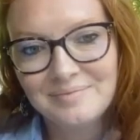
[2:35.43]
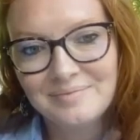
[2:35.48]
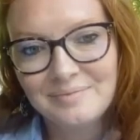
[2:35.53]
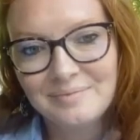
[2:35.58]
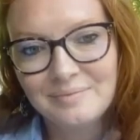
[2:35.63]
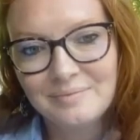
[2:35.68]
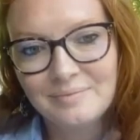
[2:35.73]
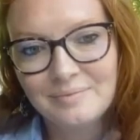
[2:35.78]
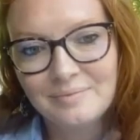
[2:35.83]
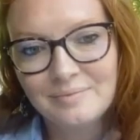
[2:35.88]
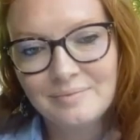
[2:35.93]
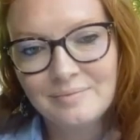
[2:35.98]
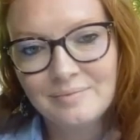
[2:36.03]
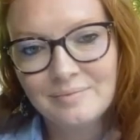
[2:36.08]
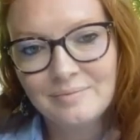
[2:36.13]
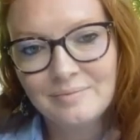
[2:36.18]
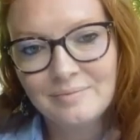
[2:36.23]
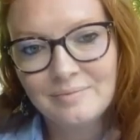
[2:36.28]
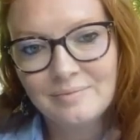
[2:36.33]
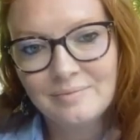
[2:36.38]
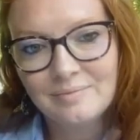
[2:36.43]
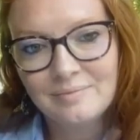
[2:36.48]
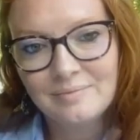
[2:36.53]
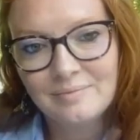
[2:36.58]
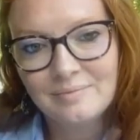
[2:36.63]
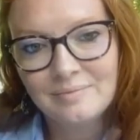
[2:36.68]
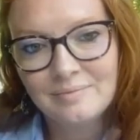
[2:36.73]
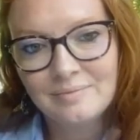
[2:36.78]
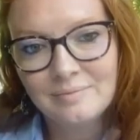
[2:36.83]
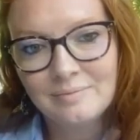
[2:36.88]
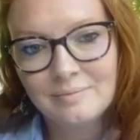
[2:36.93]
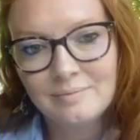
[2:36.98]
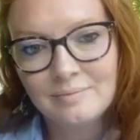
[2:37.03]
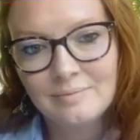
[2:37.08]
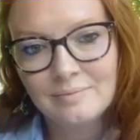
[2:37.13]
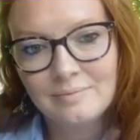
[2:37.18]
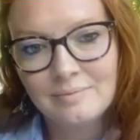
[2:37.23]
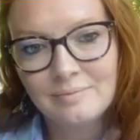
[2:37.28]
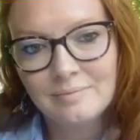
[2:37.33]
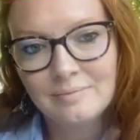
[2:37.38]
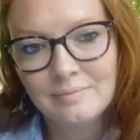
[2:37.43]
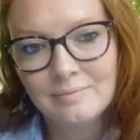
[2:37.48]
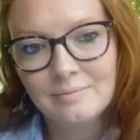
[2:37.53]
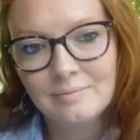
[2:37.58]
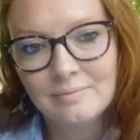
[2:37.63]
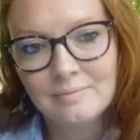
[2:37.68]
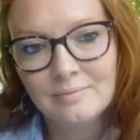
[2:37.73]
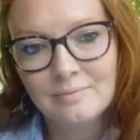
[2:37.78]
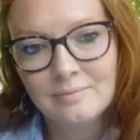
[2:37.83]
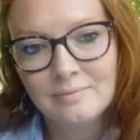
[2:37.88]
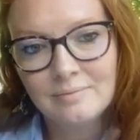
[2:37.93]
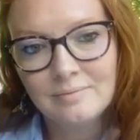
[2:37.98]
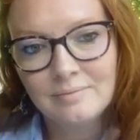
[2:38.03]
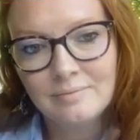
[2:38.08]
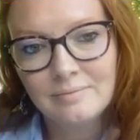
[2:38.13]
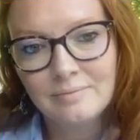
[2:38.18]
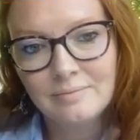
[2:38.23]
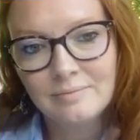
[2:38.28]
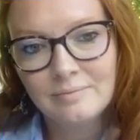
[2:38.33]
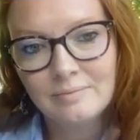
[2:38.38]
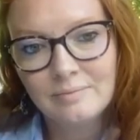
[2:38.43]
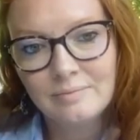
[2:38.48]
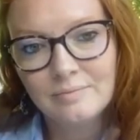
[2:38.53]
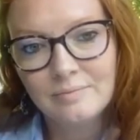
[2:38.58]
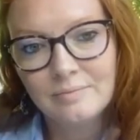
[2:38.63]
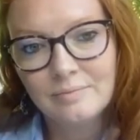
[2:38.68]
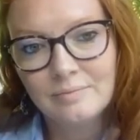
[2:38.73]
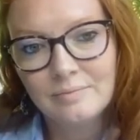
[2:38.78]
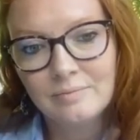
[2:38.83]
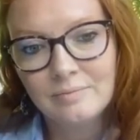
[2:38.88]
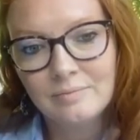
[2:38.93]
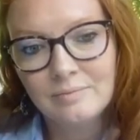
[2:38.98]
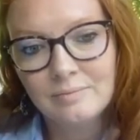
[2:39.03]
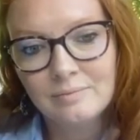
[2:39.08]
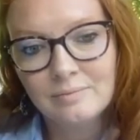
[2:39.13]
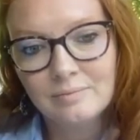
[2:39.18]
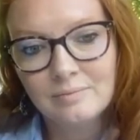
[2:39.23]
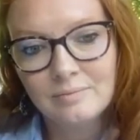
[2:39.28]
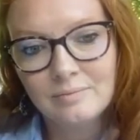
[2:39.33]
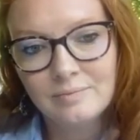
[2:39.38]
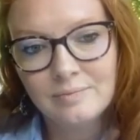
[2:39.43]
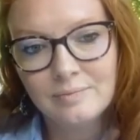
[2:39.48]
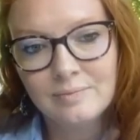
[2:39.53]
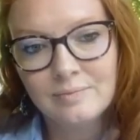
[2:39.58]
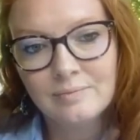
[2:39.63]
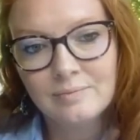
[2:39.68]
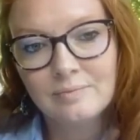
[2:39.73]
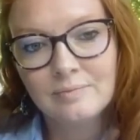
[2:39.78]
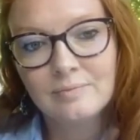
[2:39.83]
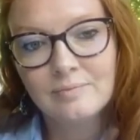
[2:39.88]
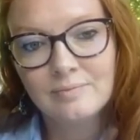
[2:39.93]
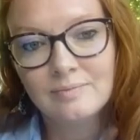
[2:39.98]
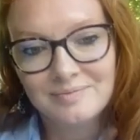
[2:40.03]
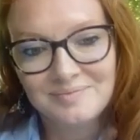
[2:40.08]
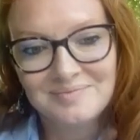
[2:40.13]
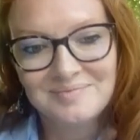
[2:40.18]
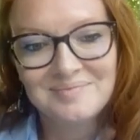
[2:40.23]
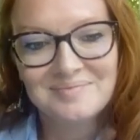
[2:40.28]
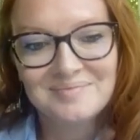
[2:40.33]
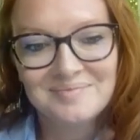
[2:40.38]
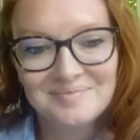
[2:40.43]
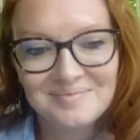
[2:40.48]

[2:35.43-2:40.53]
(not speaking)